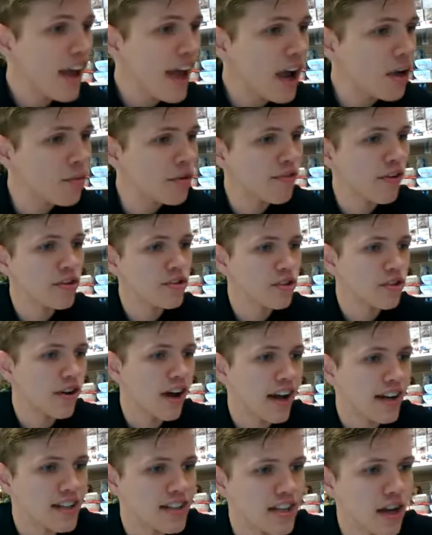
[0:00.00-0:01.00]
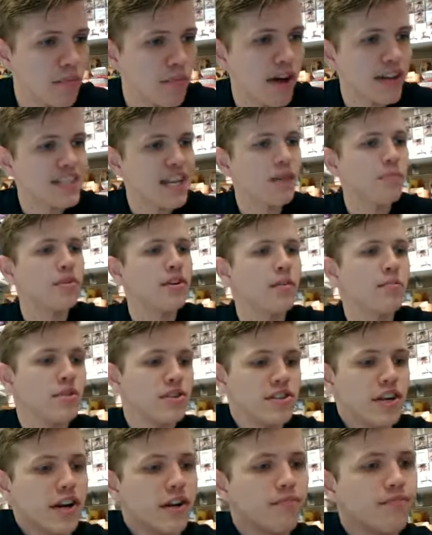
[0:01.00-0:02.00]
And we've also got some table
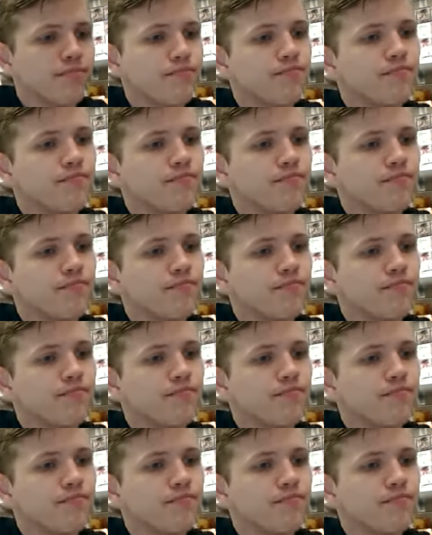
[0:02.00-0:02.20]
numbers here.